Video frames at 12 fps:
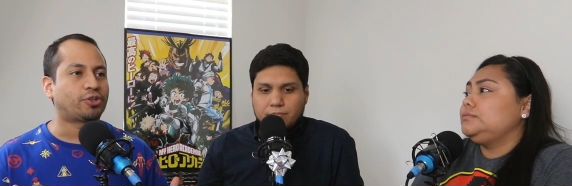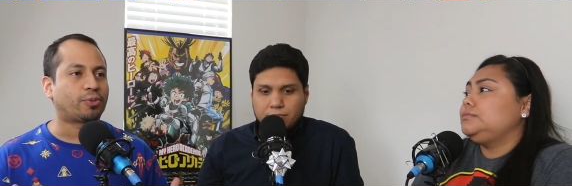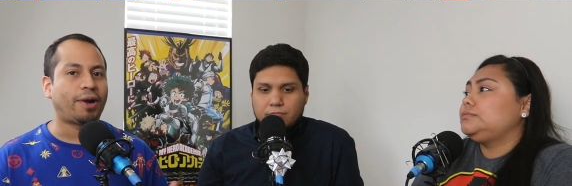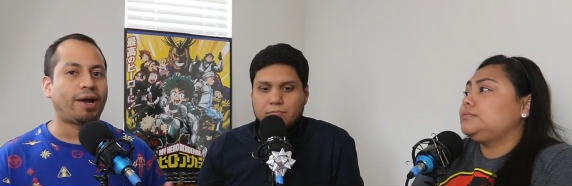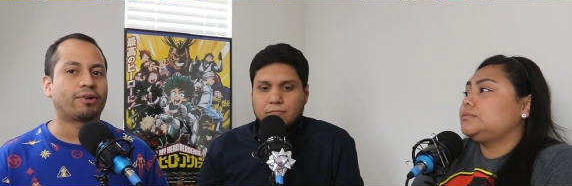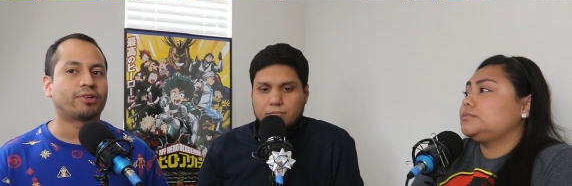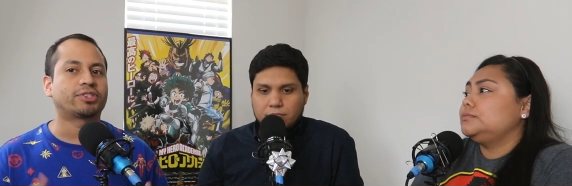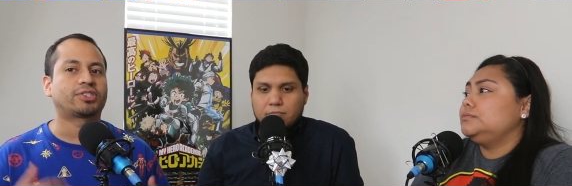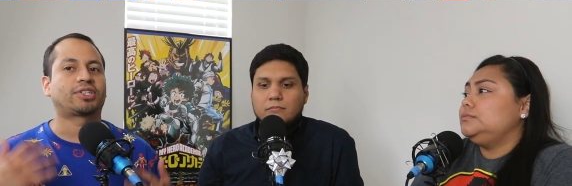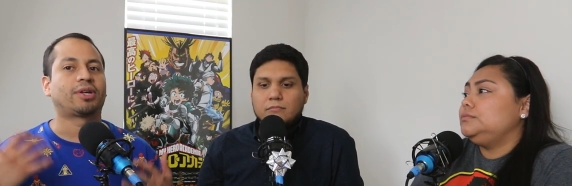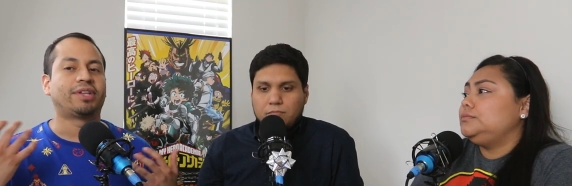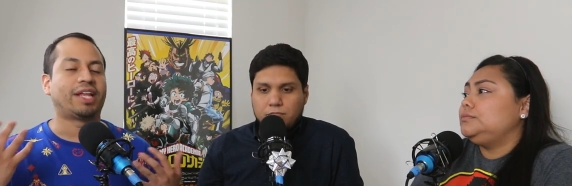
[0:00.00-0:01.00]
Speaker 1: your powers.
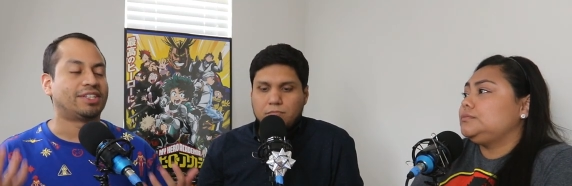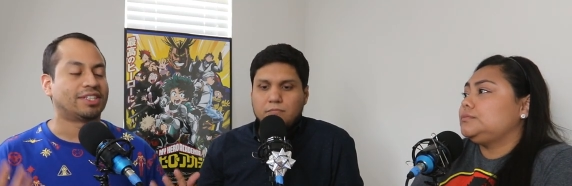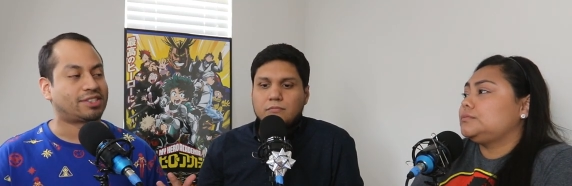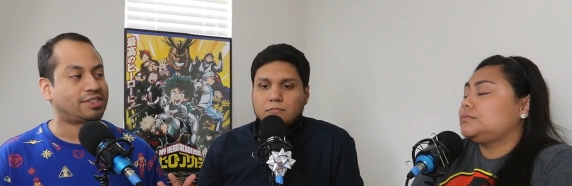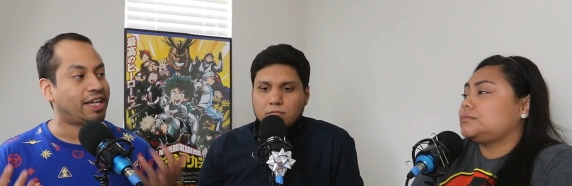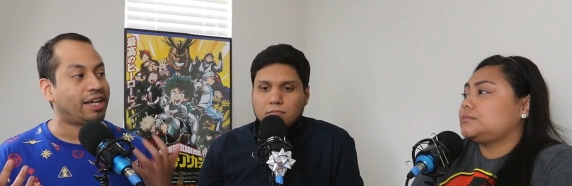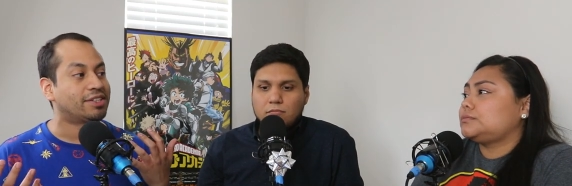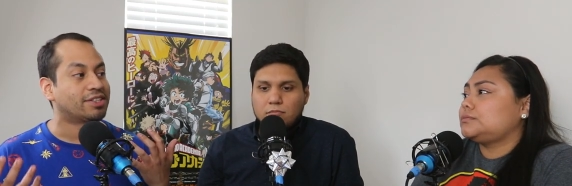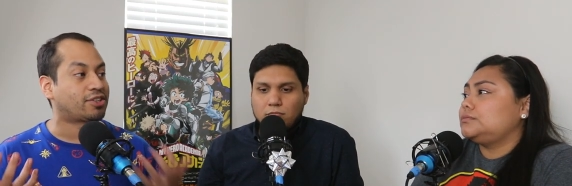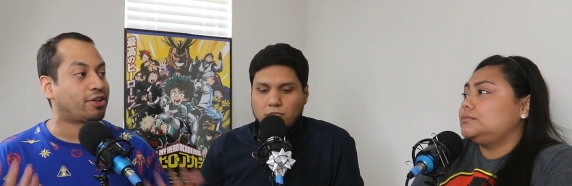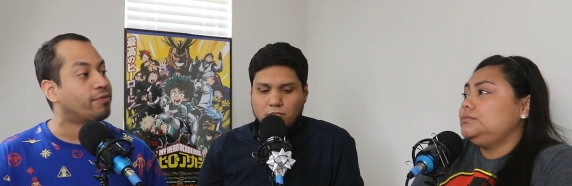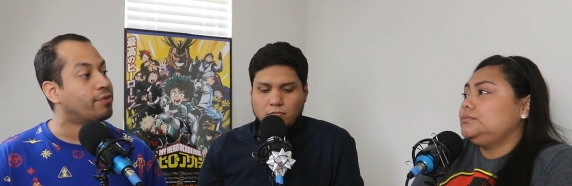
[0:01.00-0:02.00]
So they
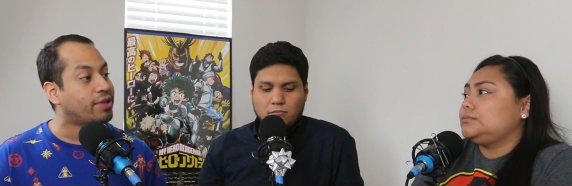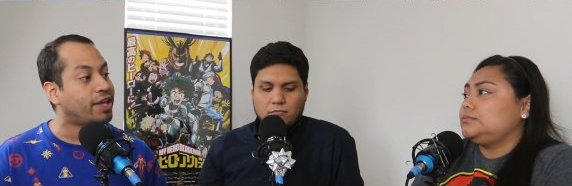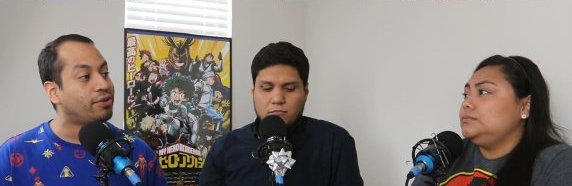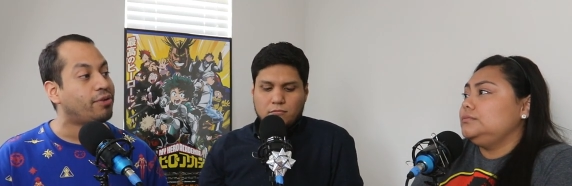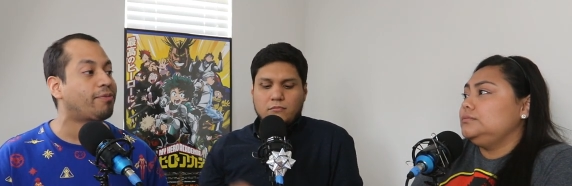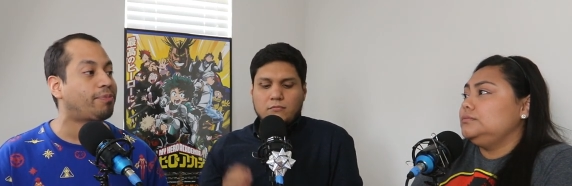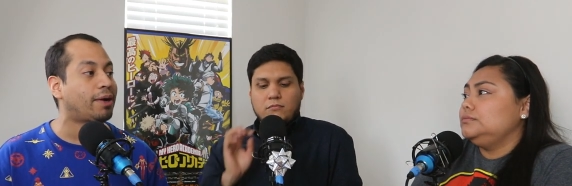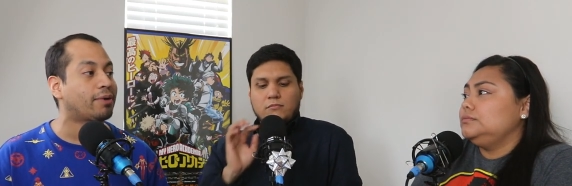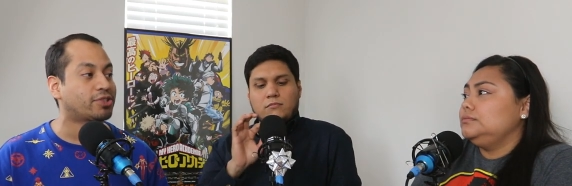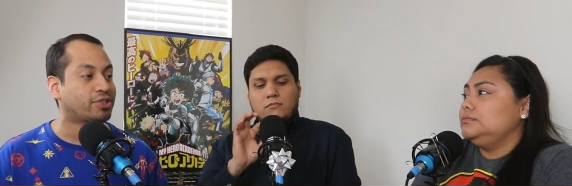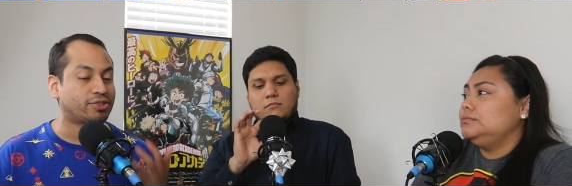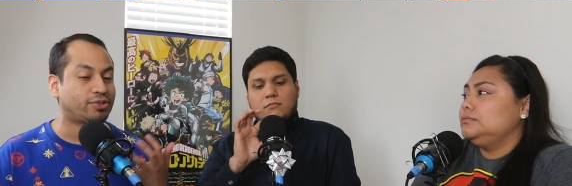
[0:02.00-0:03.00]
discover that you have
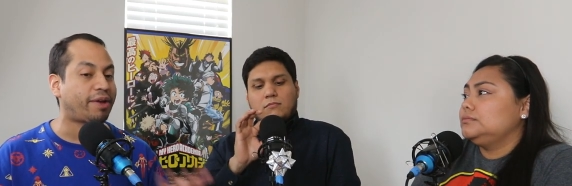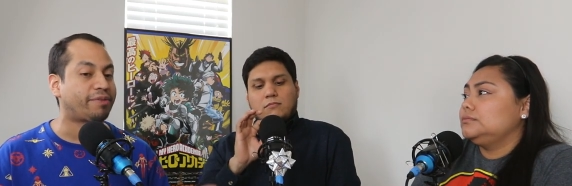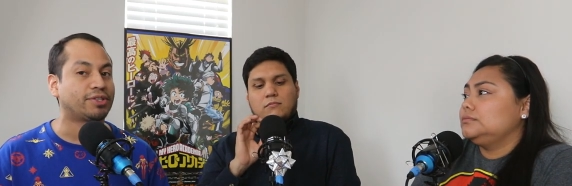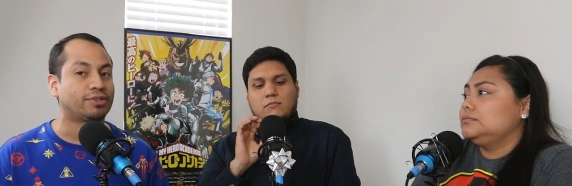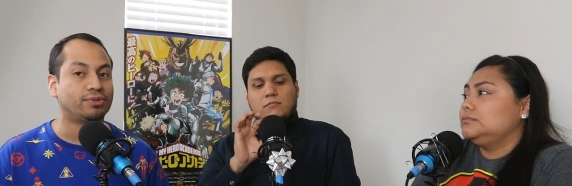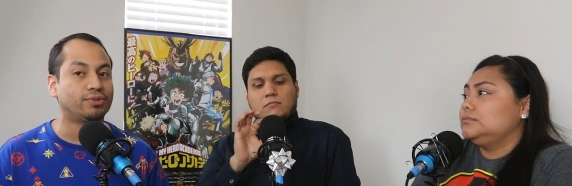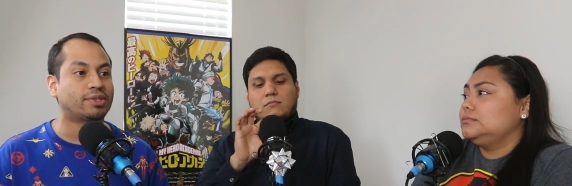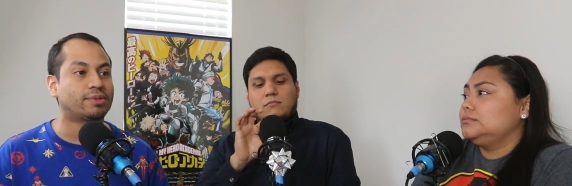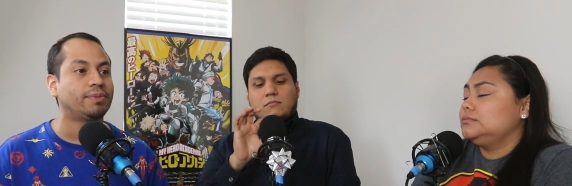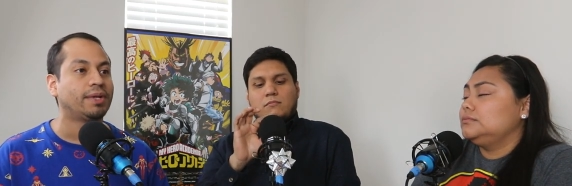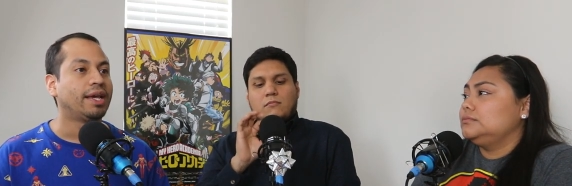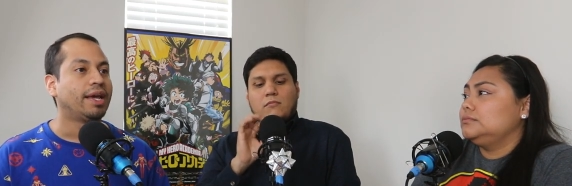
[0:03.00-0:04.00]
powers because you have to use
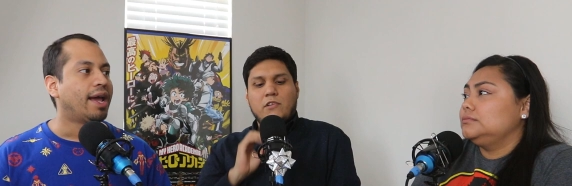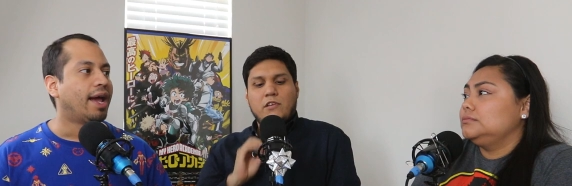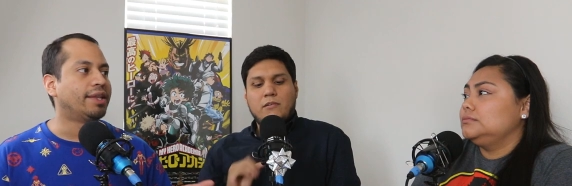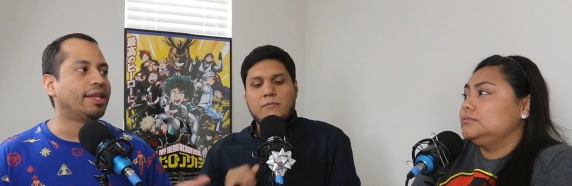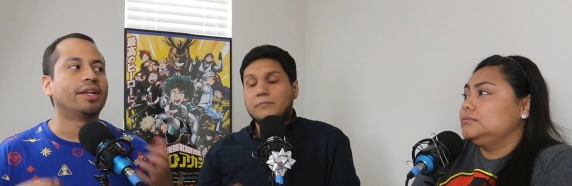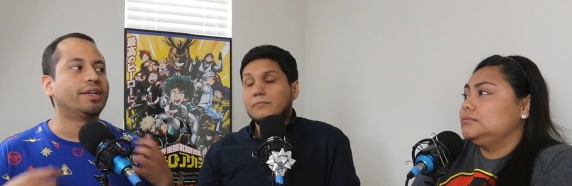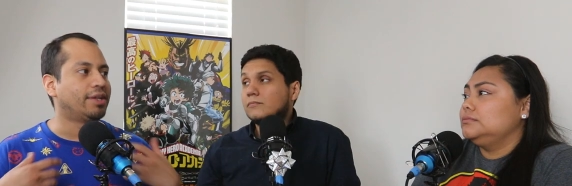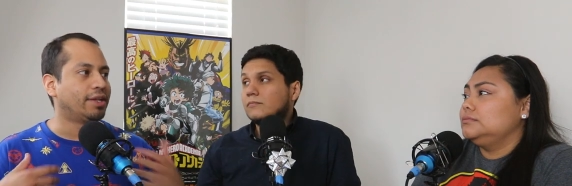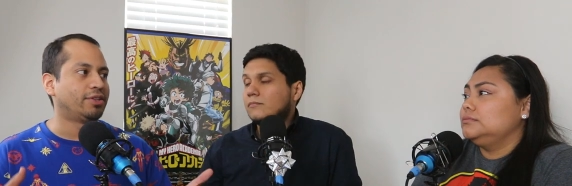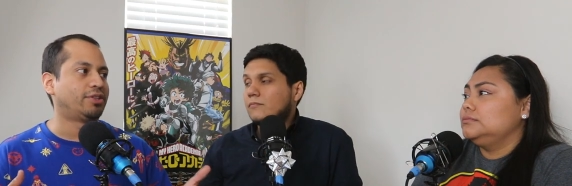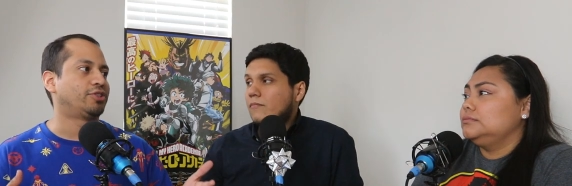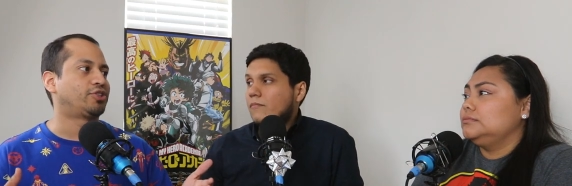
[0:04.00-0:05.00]
them, and then
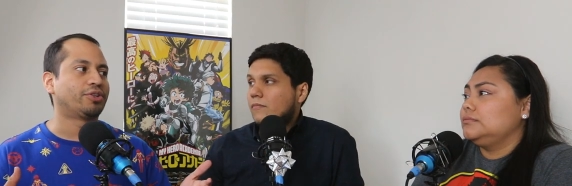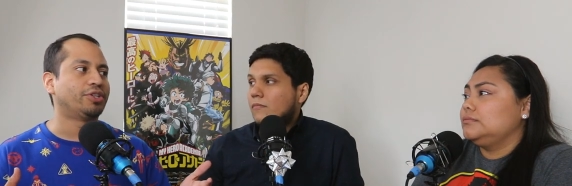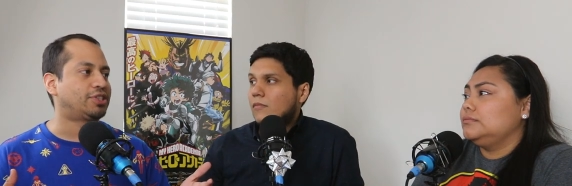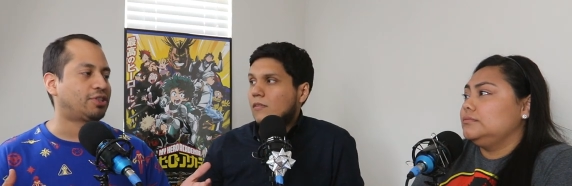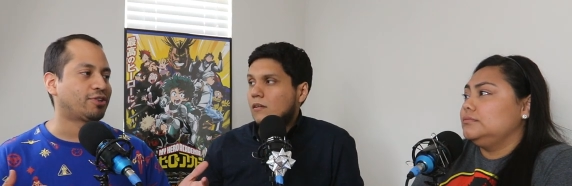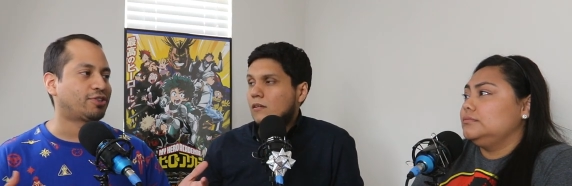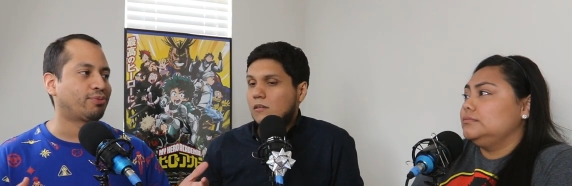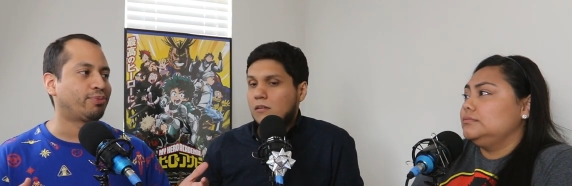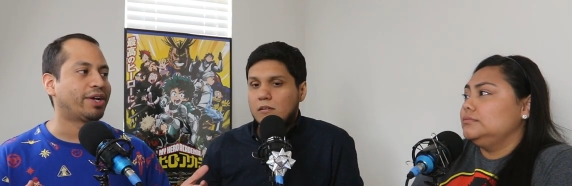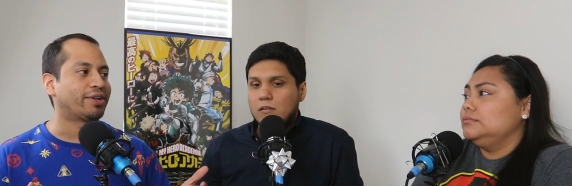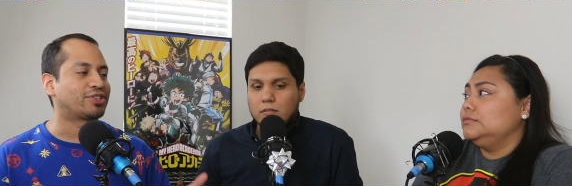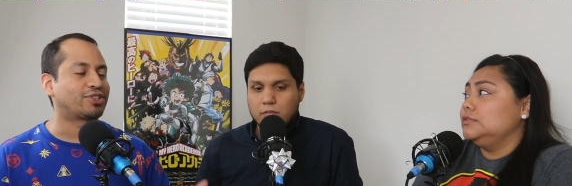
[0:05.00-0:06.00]
the journey starts
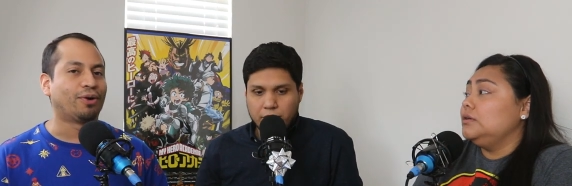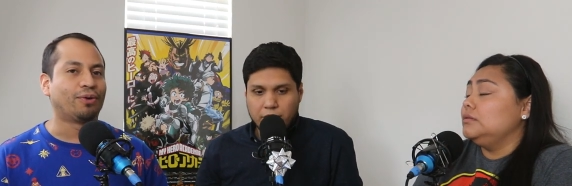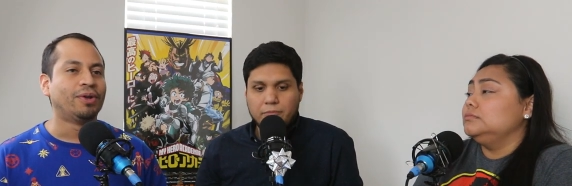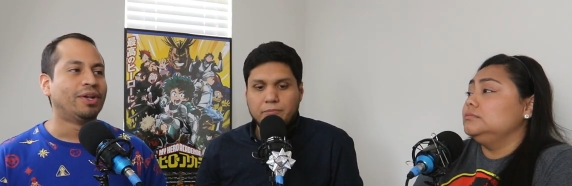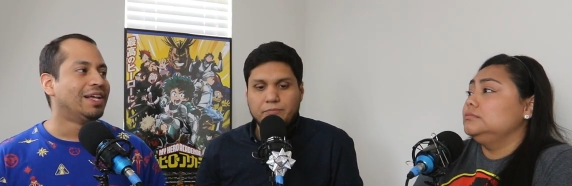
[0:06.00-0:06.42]
from there. So. Yeah.